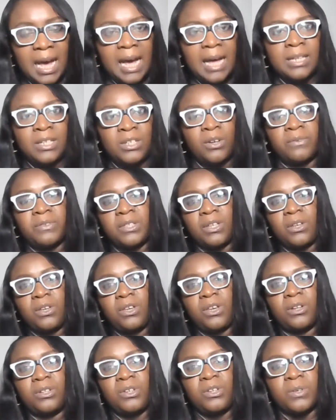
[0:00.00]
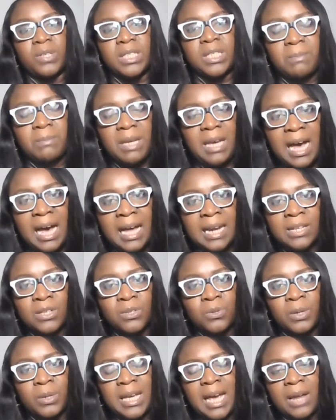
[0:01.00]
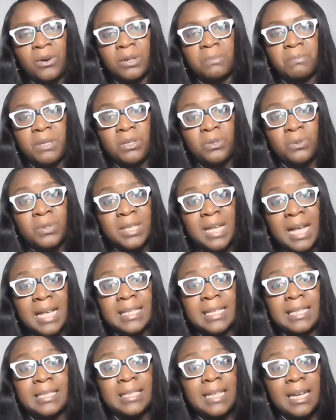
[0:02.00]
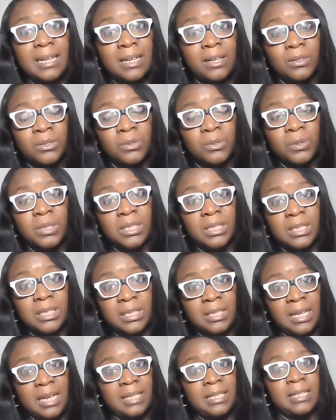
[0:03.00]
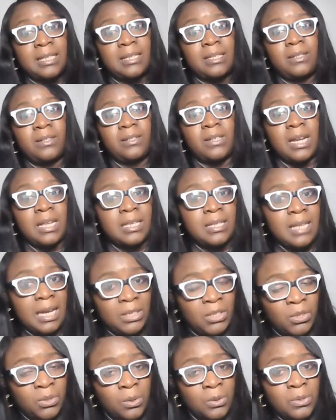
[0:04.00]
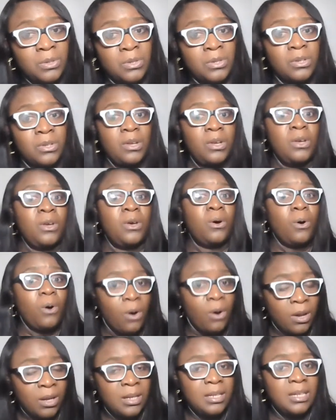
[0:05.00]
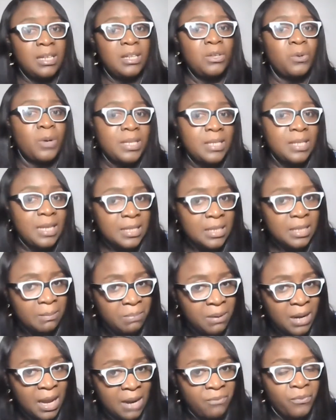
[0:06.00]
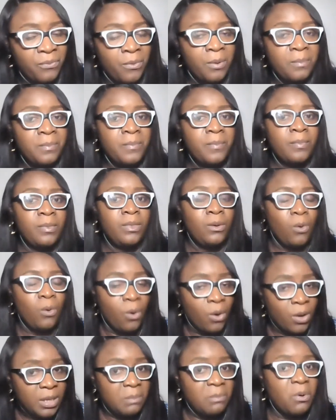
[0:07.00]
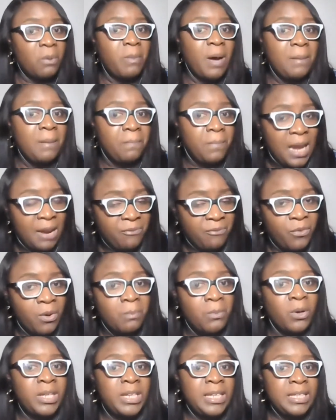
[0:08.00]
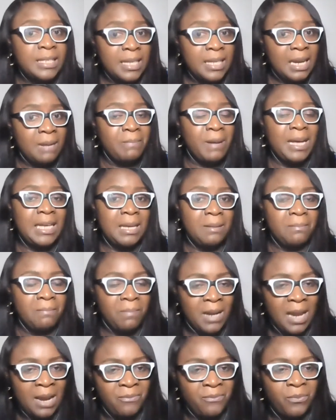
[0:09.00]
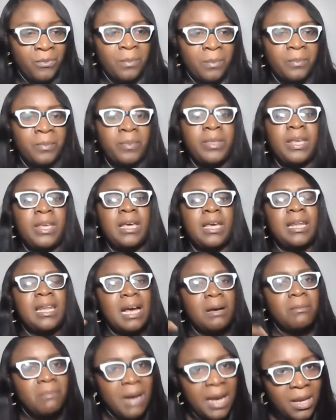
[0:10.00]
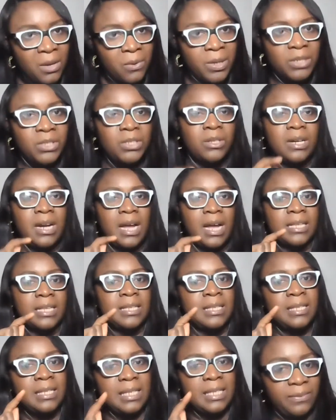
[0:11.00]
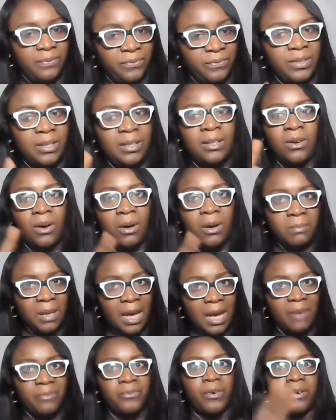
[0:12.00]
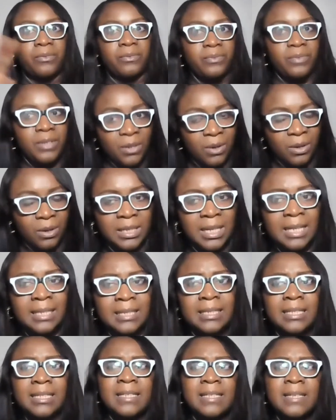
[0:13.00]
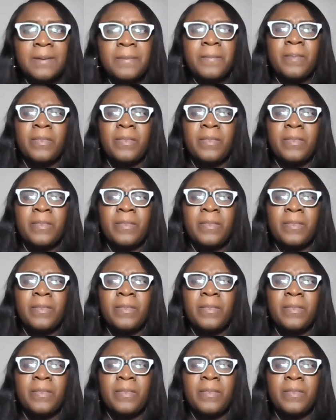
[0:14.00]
card, you've secured your SIM card, so it cannot be used as a channel to initiate transactions on the USSD platform or the mobile platform or the internet banking platform. Now, my question as Ify on behalf of the audience is,